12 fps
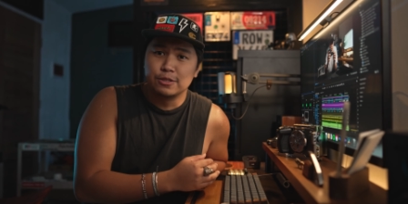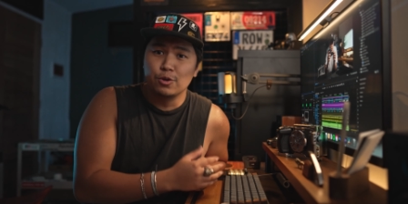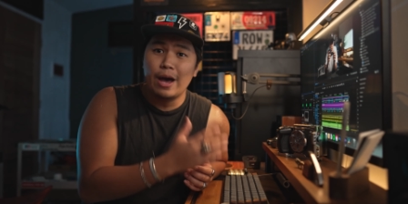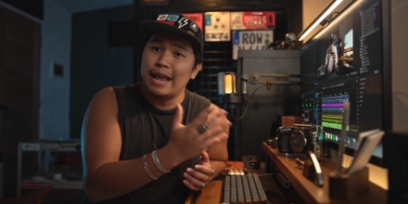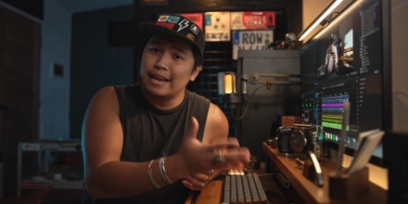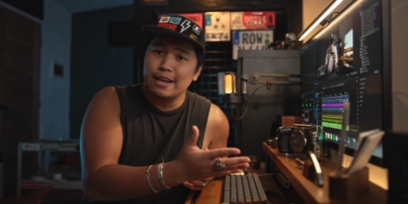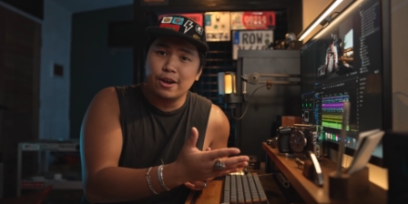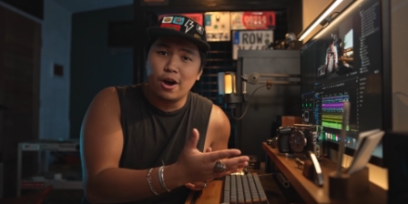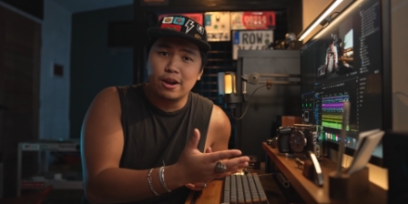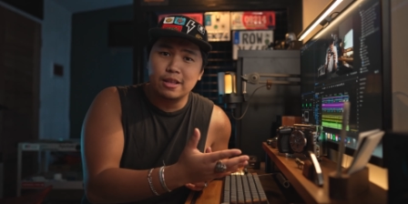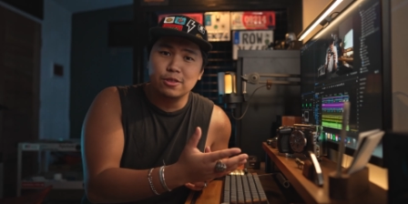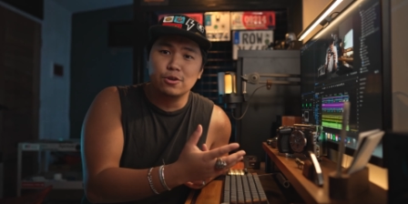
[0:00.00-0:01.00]
So editing
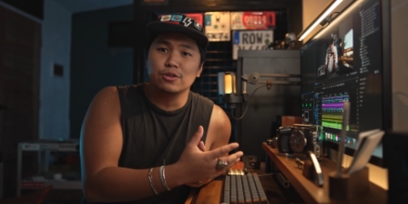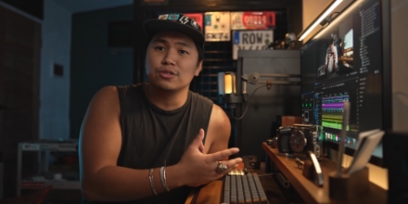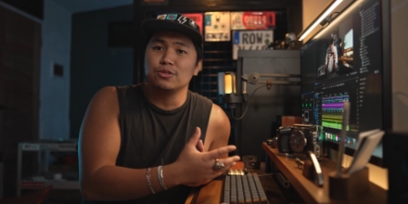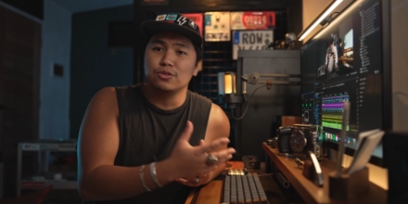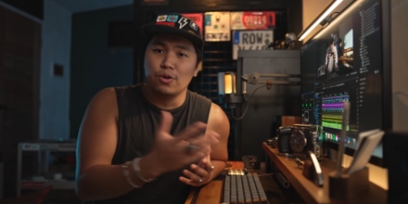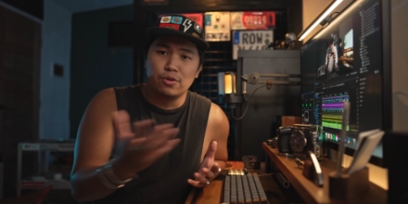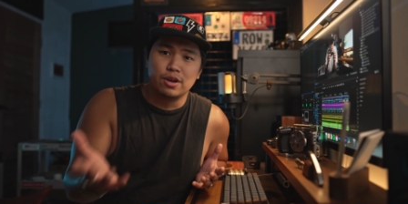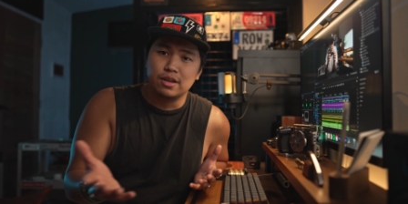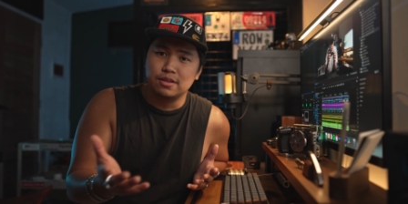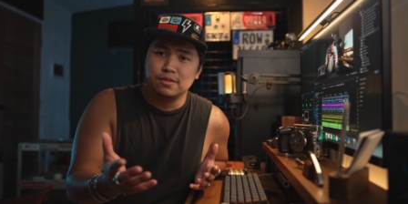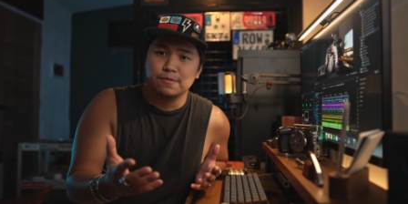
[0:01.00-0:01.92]
on it looks so good.